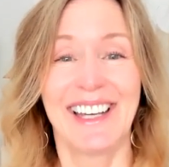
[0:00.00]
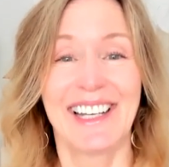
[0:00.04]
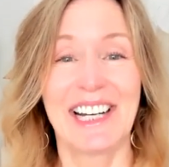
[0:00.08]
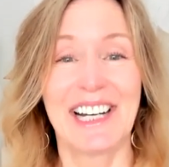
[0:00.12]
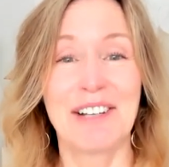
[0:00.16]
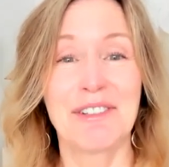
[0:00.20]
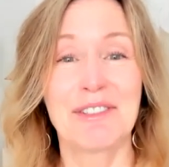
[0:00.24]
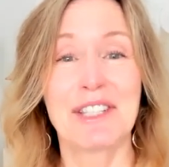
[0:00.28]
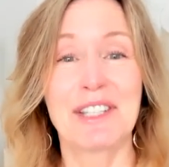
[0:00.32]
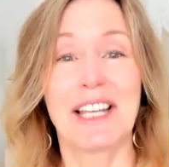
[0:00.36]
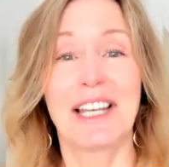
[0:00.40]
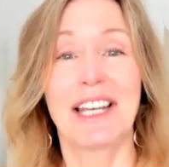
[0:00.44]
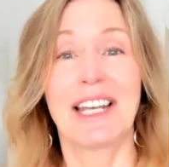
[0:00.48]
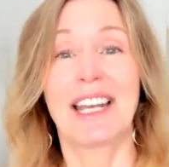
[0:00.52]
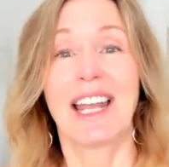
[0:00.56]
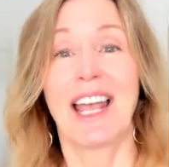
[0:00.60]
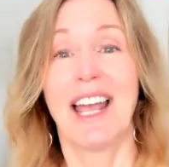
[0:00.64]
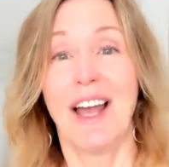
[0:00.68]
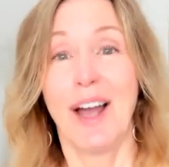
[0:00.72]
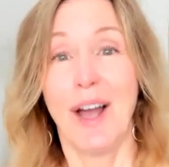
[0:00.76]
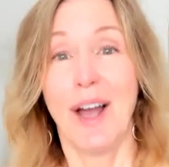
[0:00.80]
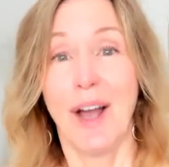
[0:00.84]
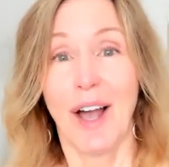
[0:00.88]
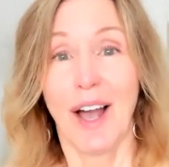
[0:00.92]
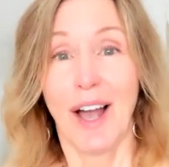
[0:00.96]
and I was like,
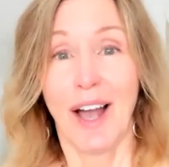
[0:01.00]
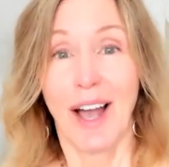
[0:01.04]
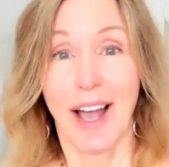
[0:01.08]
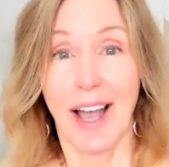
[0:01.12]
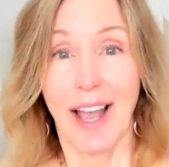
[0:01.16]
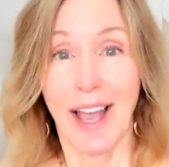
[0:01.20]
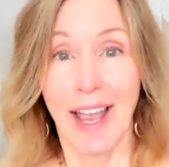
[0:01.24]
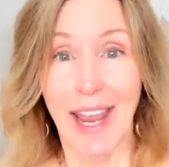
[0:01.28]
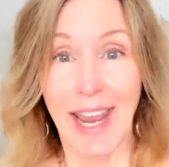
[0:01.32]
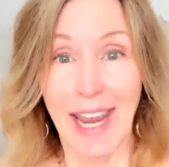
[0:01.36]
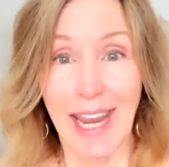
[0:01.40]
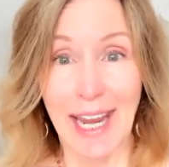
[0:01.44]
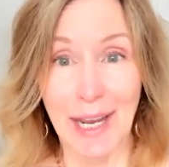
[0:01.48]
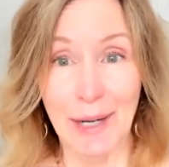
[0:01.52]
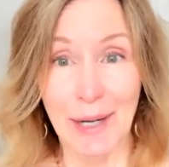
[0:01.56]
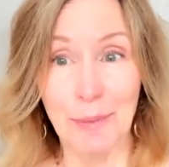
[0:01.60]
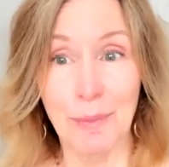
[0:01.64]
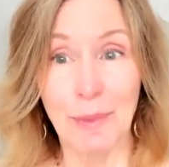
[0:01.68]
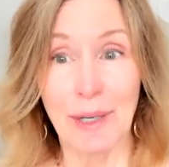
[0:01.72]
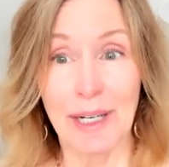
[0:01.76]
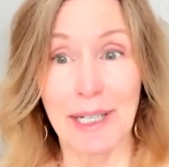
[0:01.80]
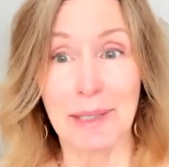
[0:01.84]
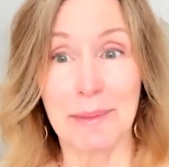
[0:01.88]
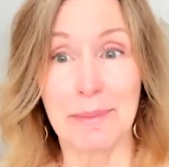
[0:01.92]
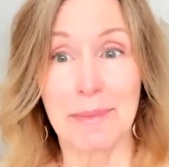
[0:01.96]
and
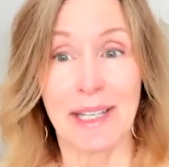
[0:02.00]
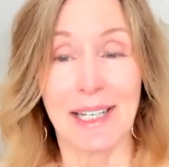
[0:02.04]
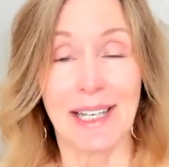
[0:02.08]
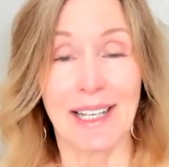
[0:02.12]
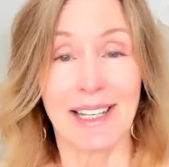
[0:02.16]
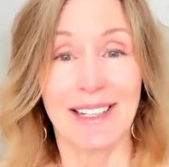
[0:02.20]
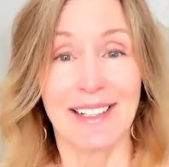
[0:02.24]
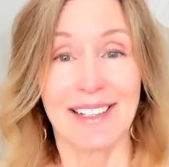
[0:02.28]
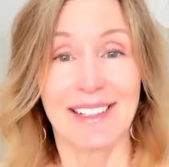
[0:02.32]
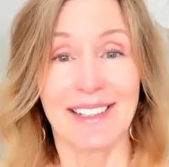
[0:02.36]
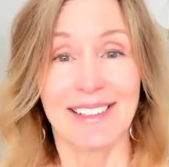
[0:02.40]
wait a minute,